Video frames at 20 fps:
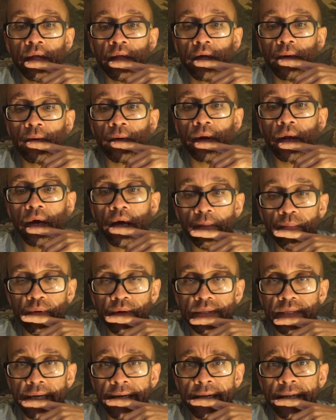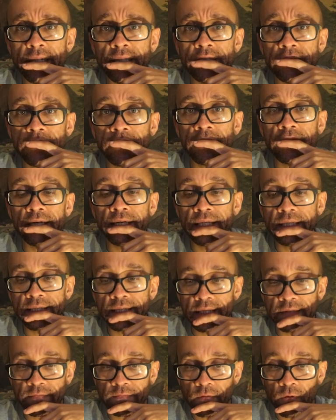they will not pretend it's
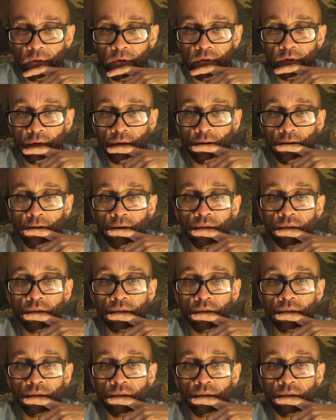easy for you.